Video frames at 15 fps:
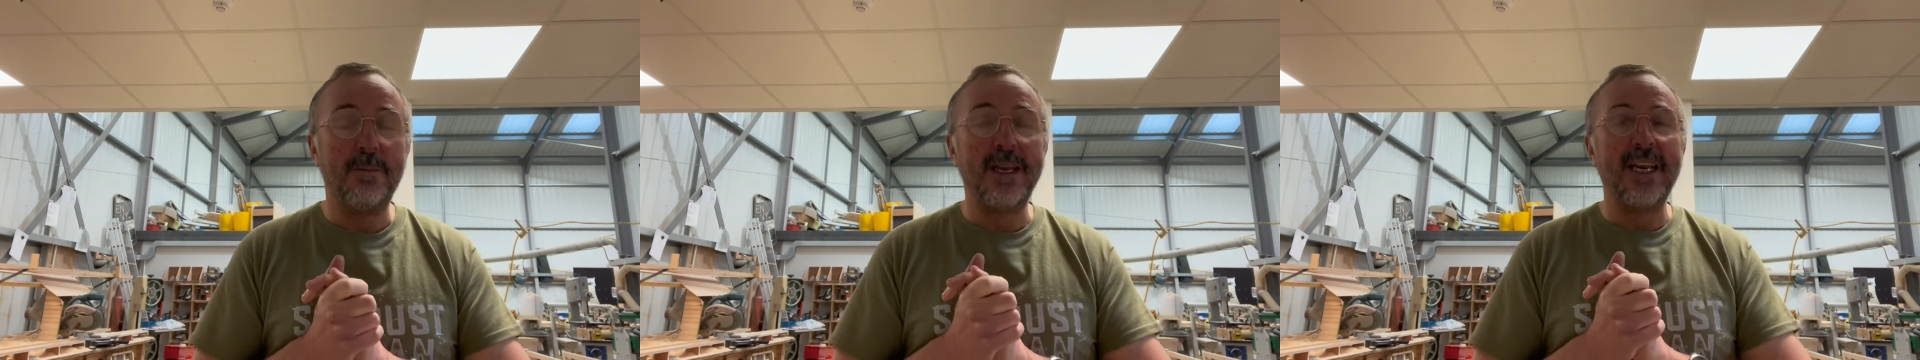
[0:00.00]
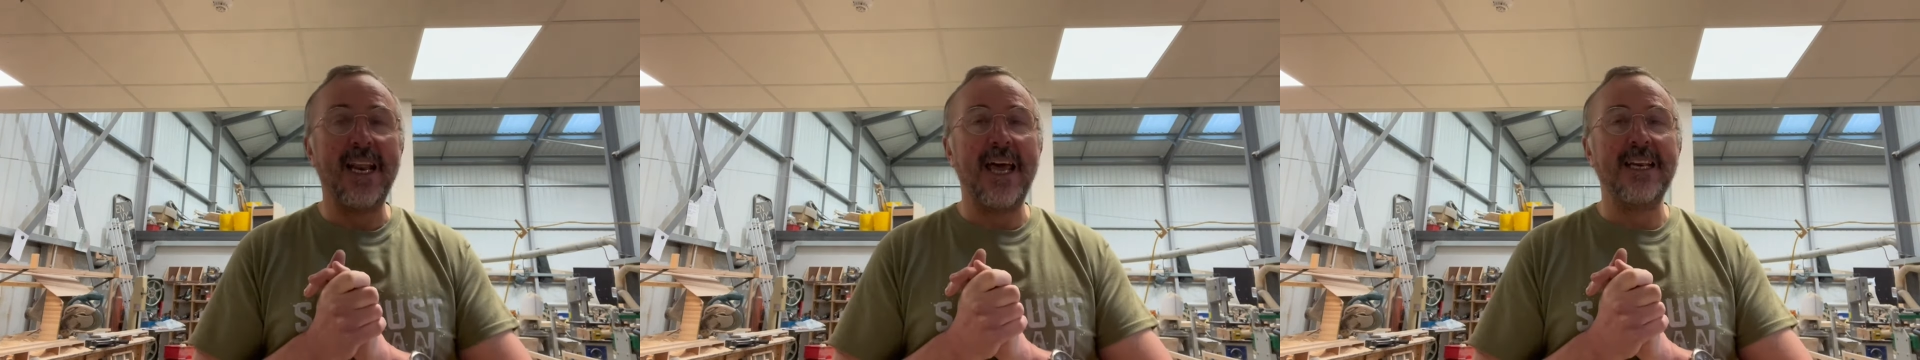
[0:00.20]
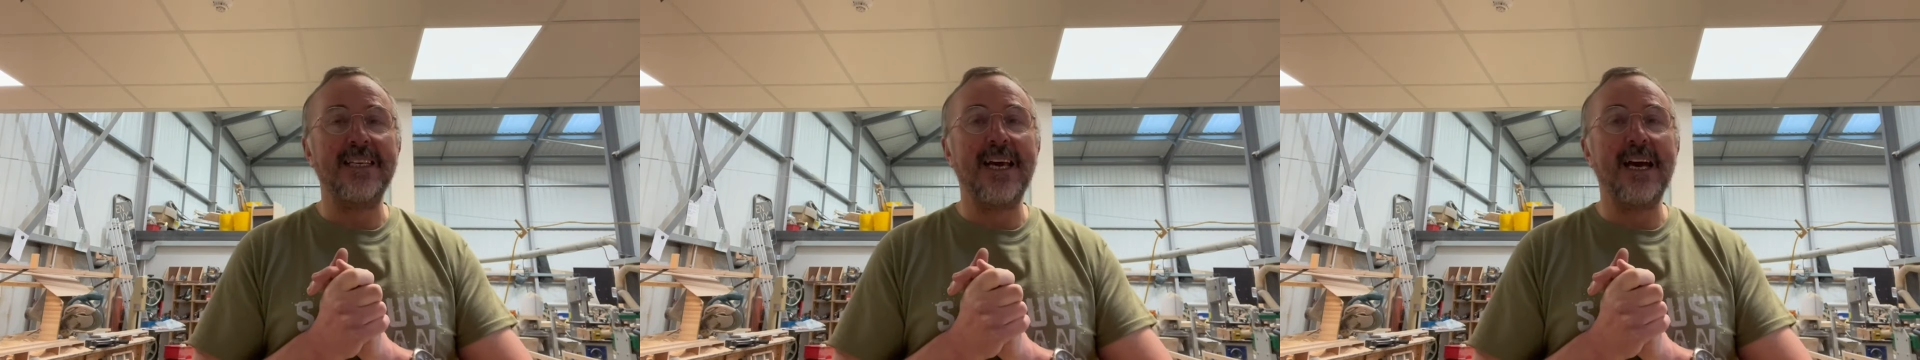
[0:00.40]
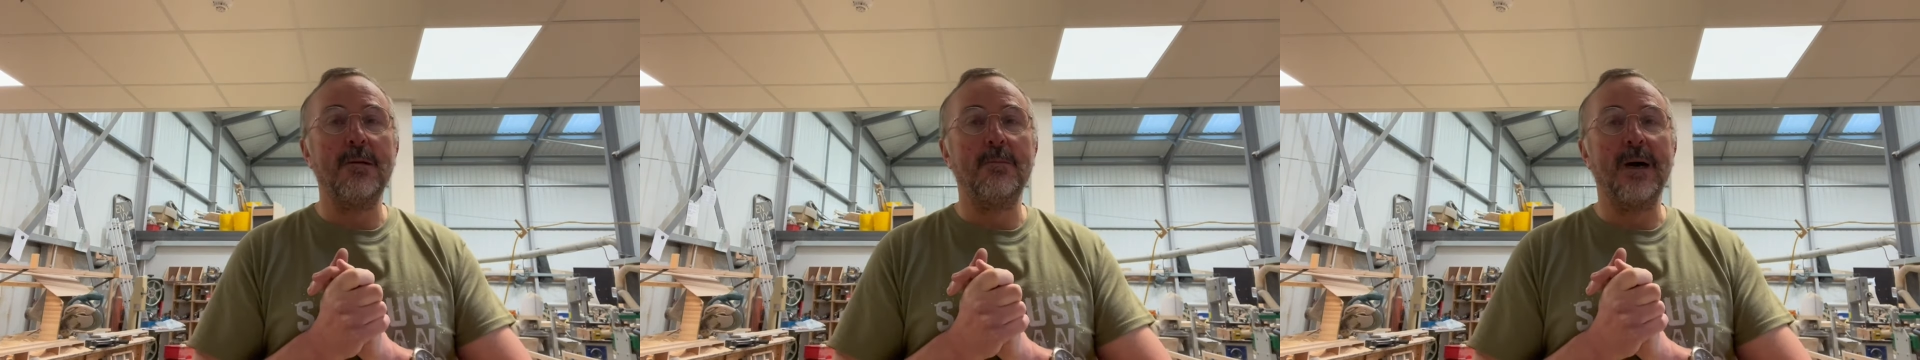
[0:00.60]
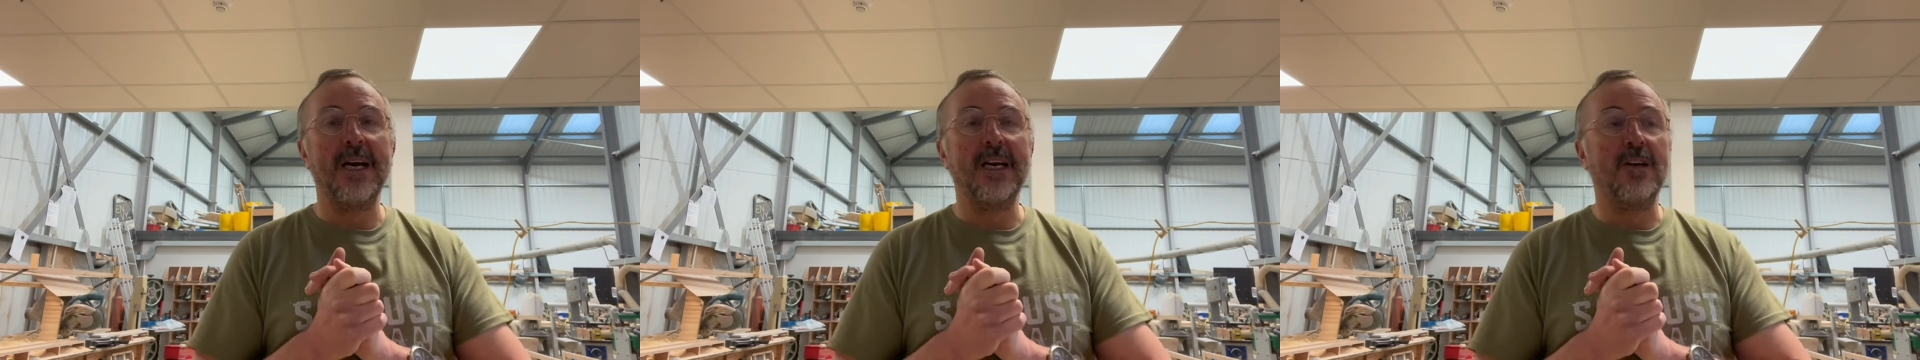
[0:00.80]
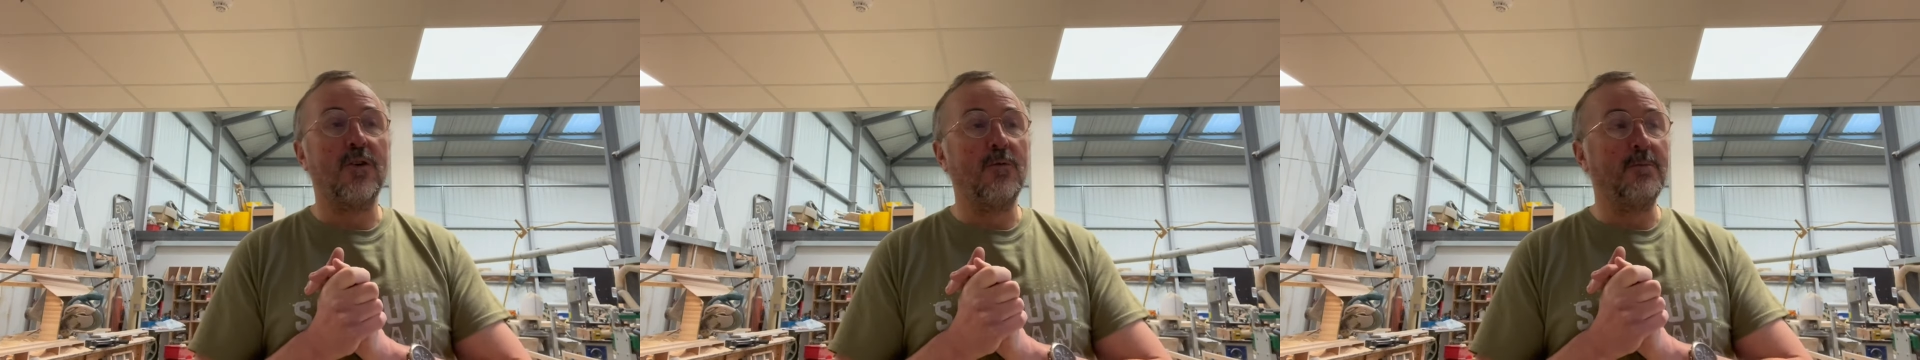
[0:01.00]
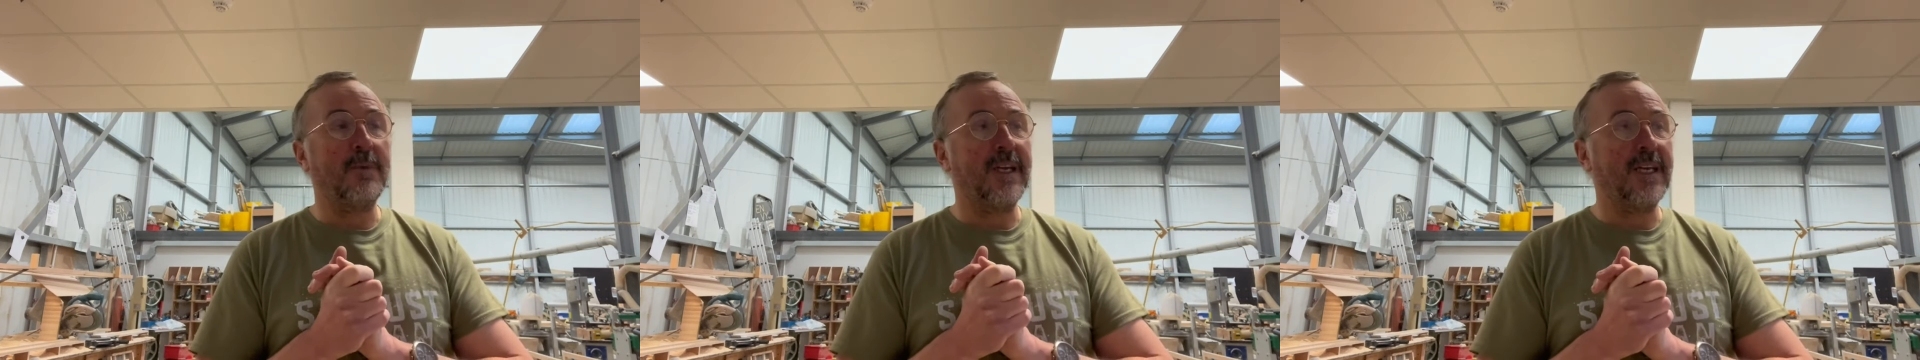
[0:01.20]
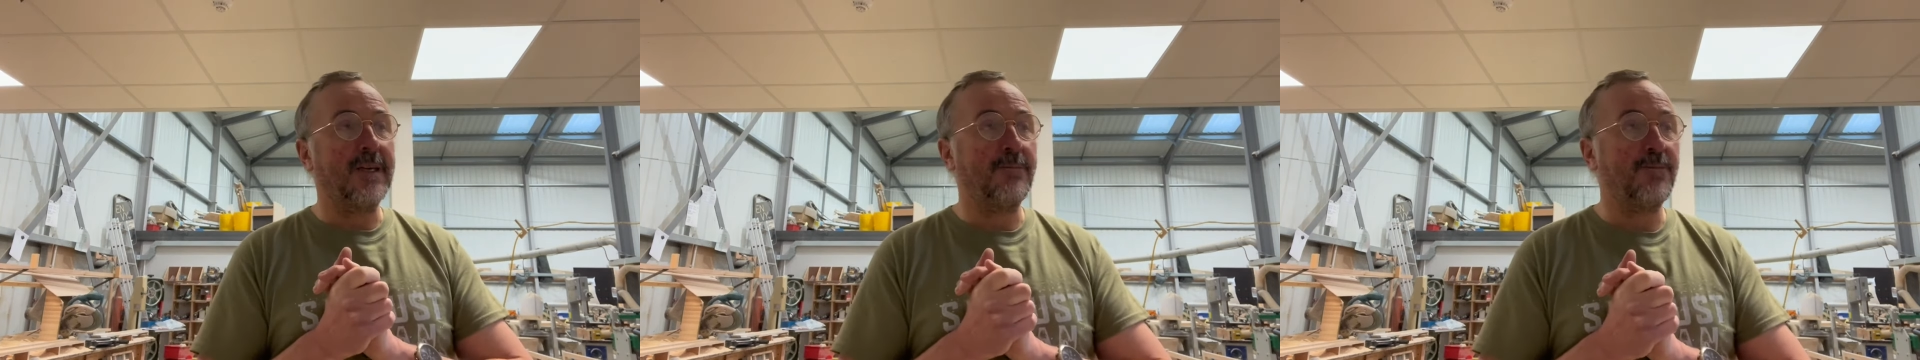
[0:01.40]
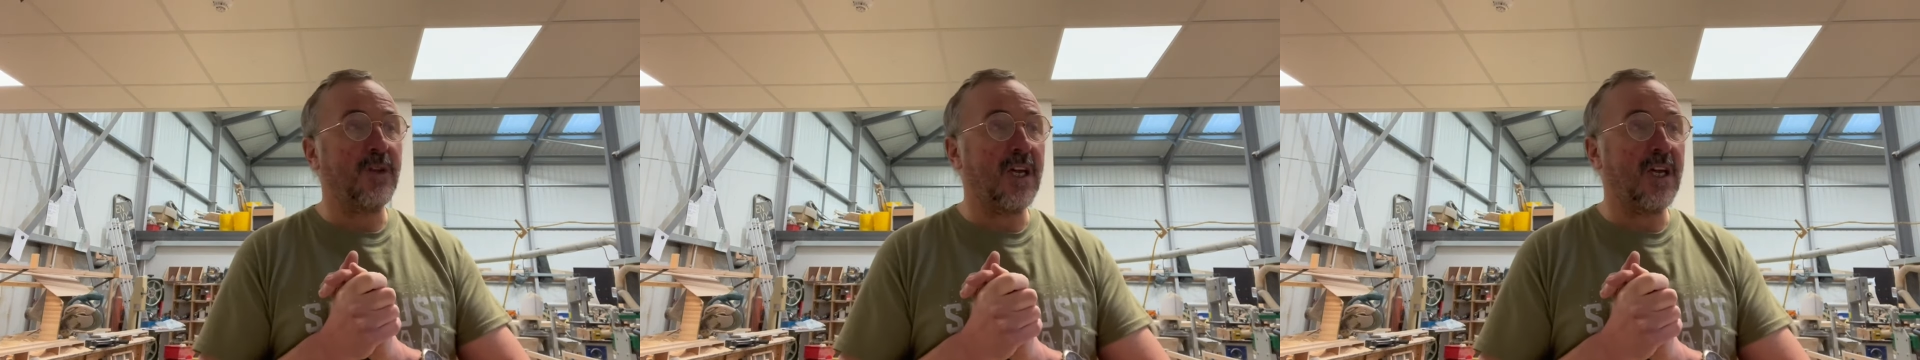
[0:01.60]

been let down by a company